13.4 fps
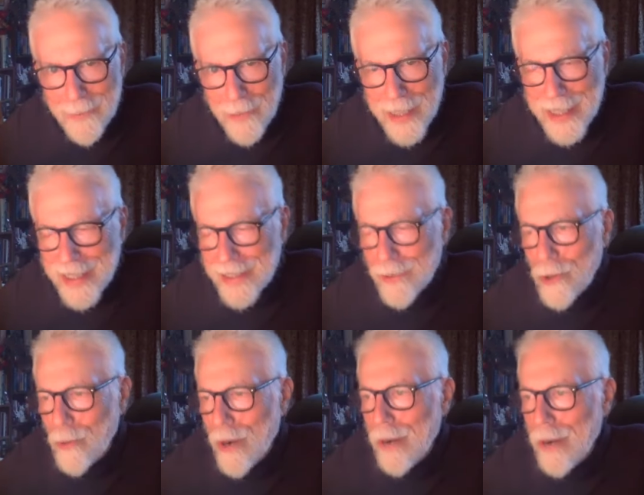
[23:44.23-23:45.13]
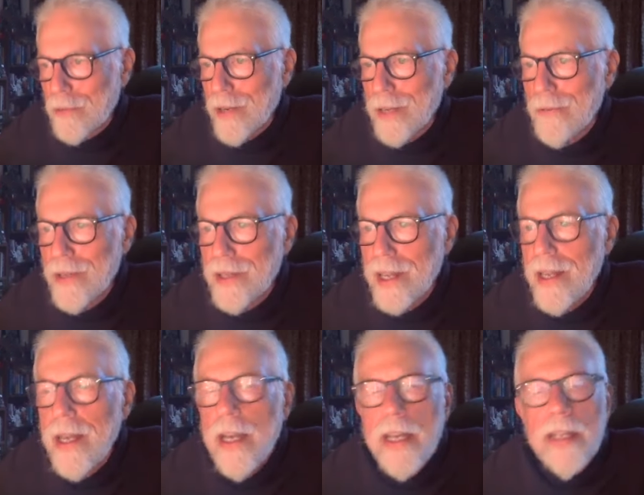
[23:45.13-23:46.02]
We can cooperate with that.
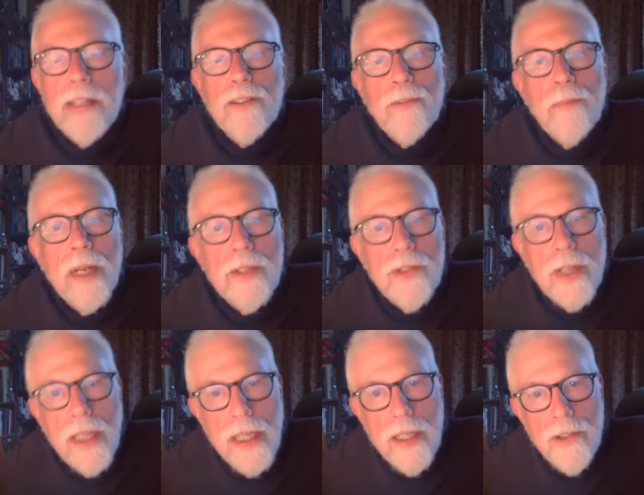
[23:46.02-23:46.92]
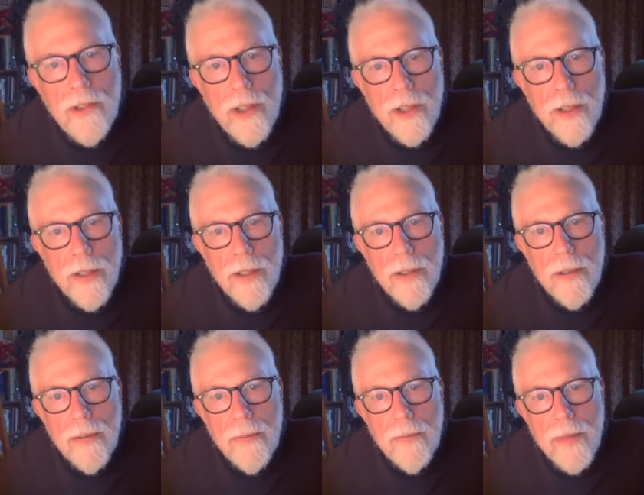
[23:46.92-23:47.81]
It's much easier
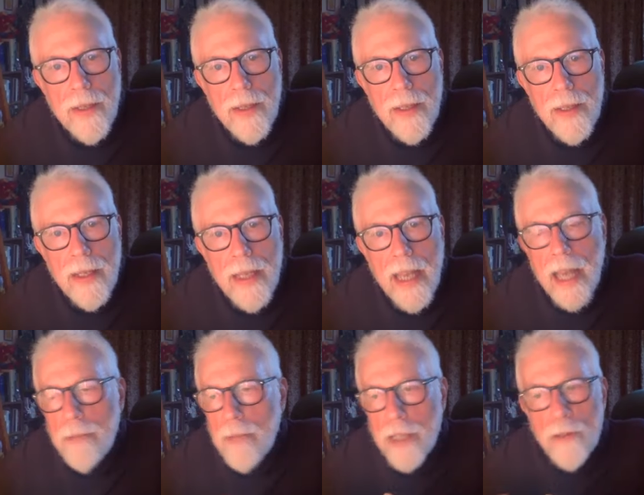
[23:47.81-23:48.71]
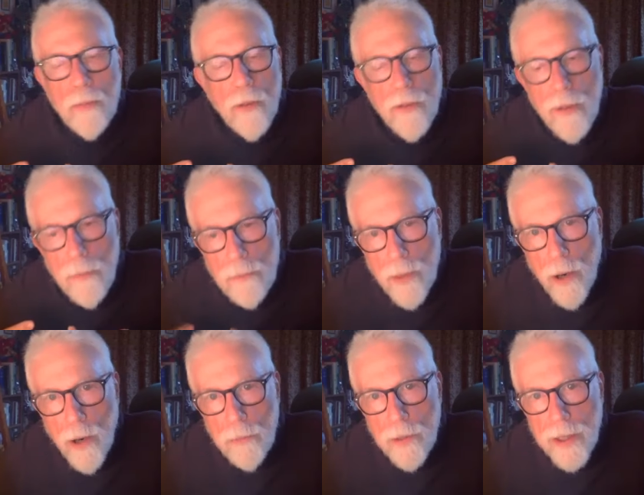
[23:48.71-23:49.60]
and much more
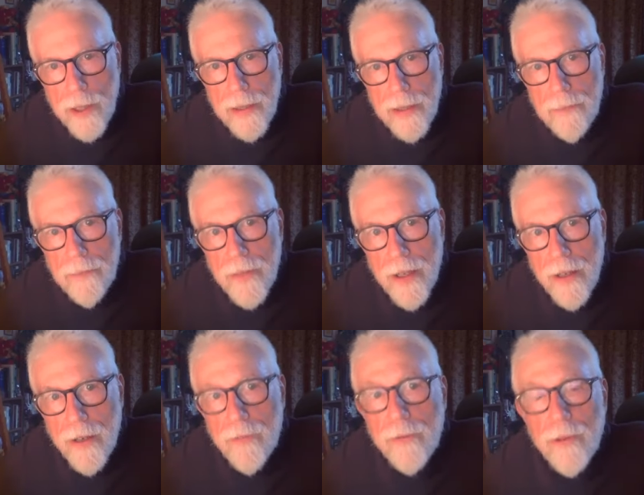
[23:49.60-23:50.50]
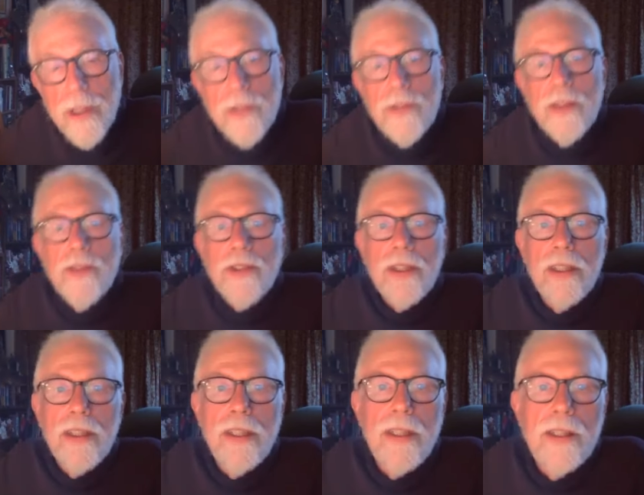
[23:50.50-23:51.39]
appropriate for us to
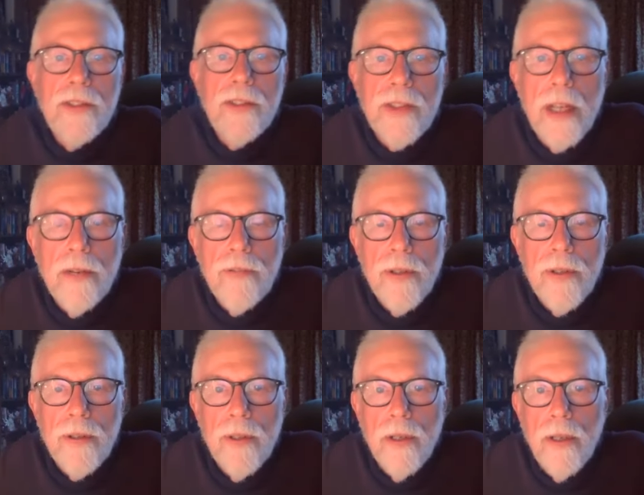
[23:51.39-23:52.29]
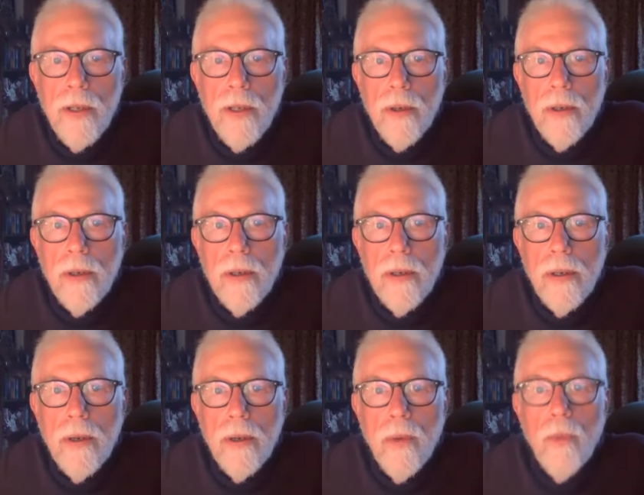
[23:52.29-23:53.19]
discover
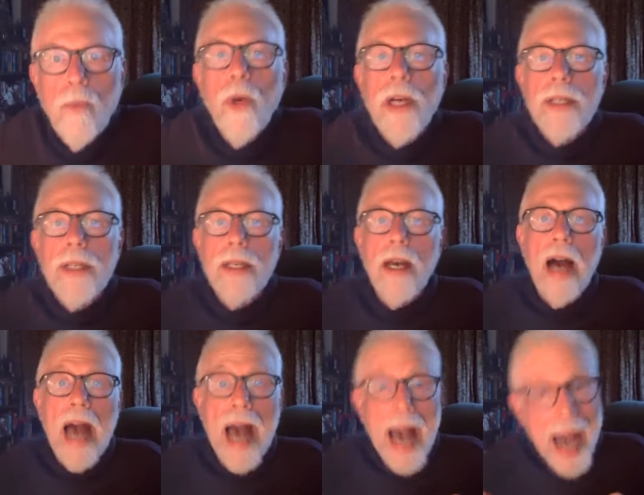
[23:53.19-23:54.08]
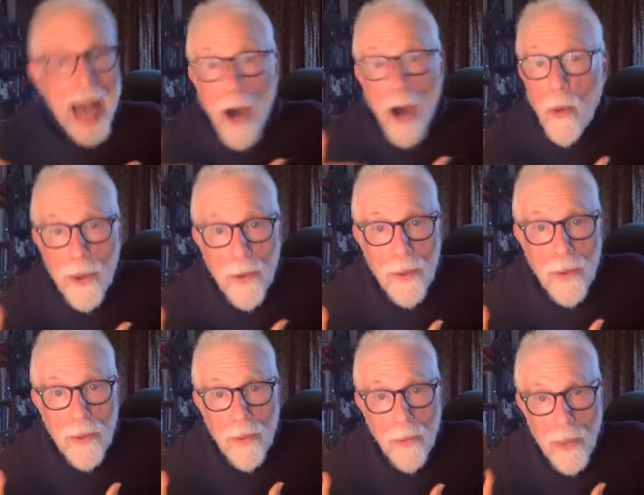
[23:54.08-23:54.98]
what
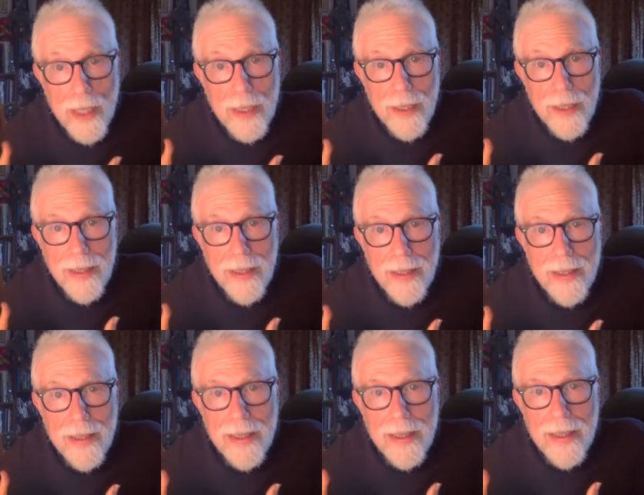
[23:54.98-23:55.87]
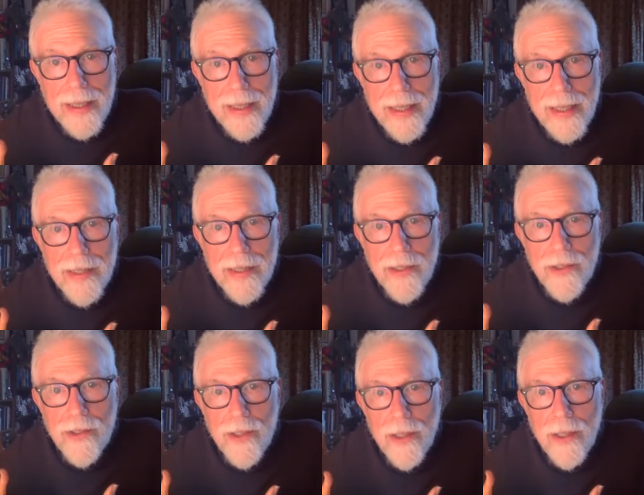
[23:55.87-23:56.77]
our will
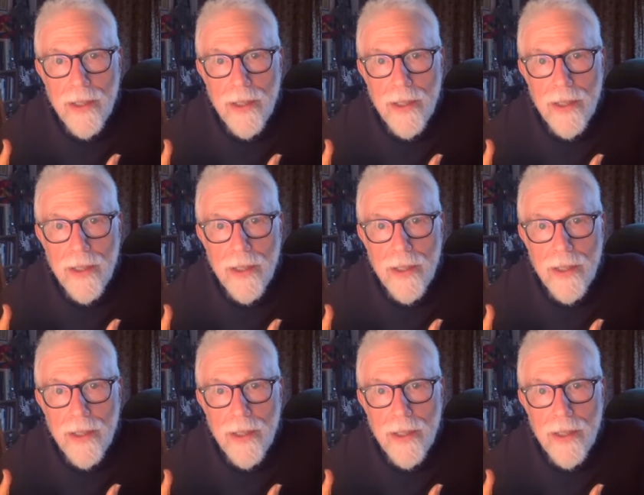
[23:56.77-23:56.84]
is.